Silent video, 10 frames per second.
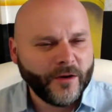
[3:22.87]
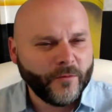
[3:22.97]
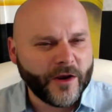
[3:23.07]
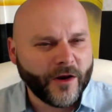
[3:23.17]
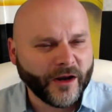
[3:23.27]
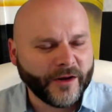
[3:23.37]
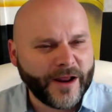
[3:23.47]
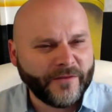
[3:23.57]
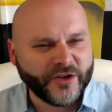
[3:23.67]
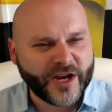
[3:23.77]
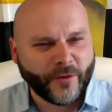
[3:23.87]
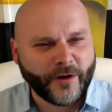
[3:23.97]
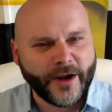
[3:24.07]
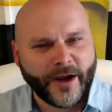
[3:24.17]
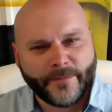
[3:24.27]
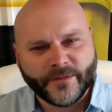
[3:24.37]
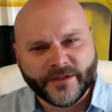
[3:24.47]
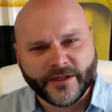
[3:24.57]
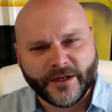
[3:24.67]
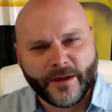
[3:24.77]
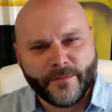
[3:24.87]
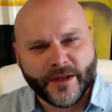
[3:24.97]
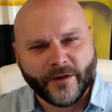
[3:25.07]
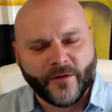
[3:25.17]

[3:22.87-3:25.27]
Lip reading: we call it right after January up to middle